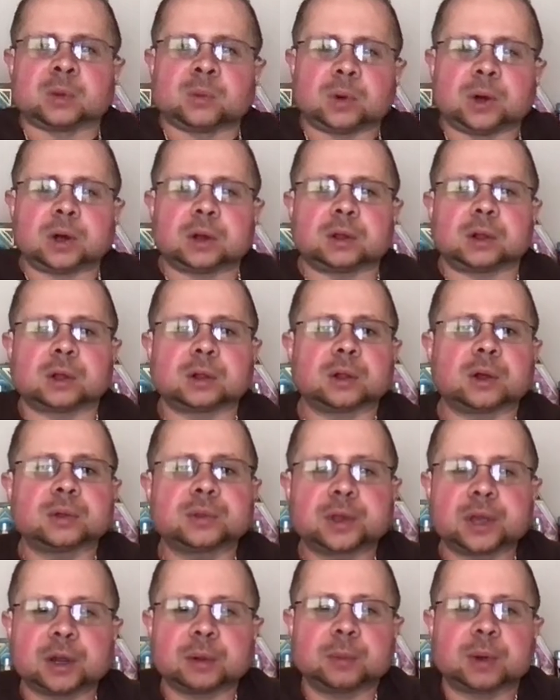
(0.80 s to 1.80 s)
Well, hello
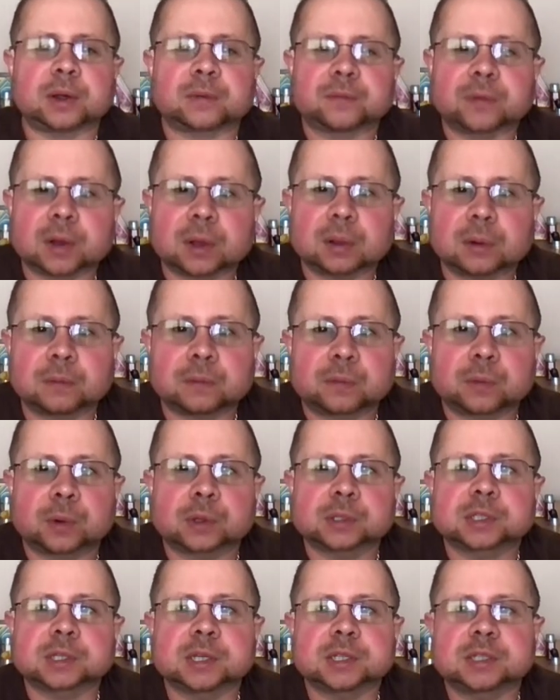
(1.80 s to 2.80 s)
there, my fellow
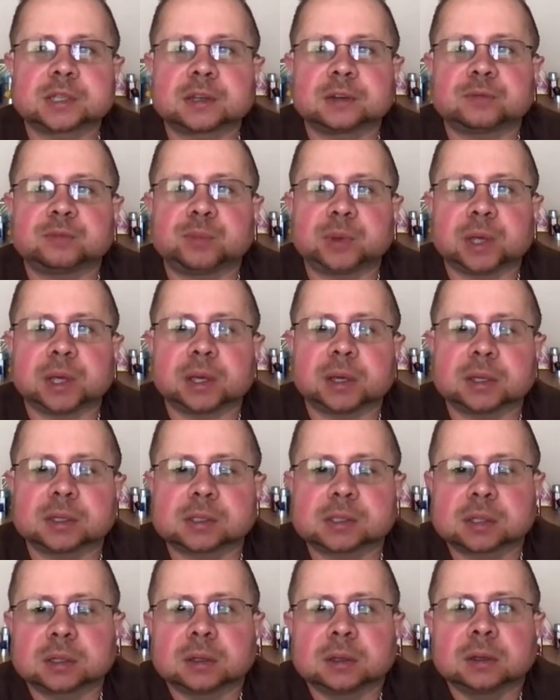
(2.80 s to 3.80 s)
Force-sensitive
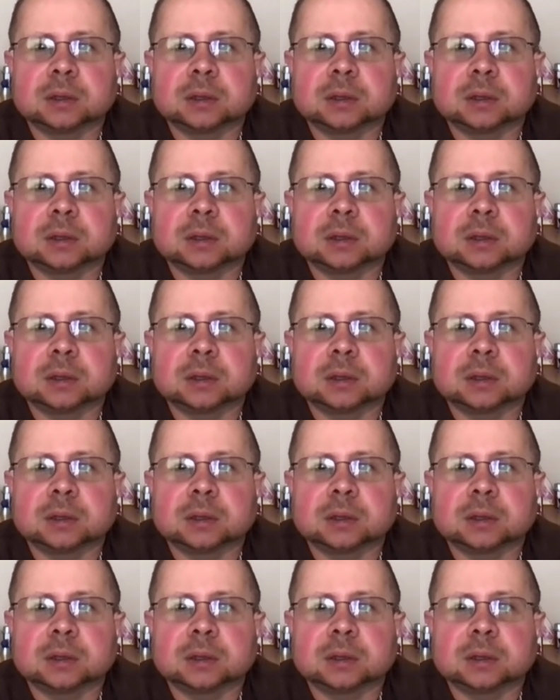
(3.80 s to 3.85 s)
beings.